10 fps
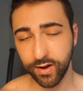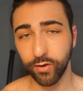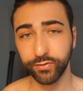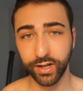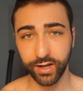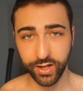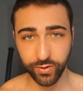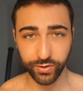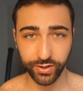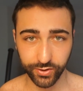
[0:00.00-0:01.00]
often
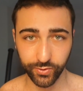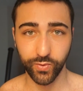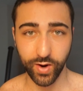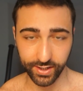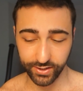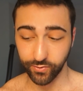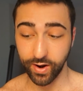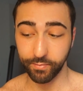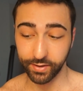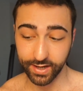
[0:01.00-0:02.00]
used to rise your
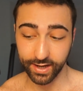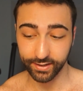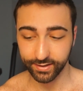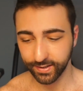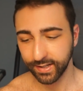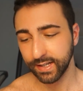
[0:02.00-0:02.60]
appetite.